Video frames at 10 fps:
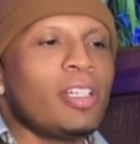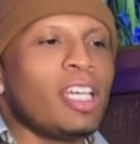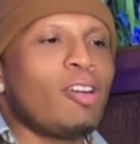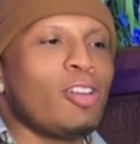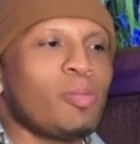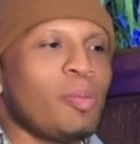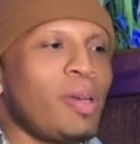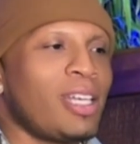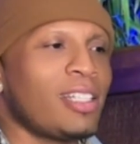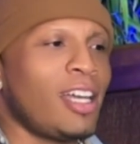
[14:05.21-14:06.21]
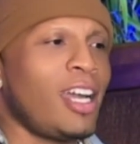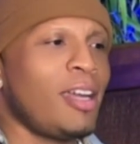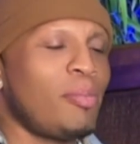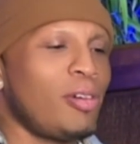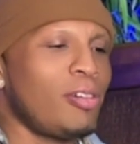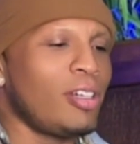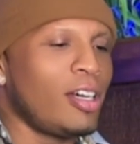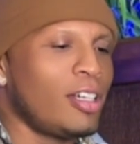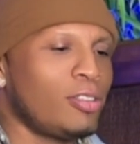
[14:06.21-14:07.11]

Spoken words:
he calls me back. He's like, "All right, bro.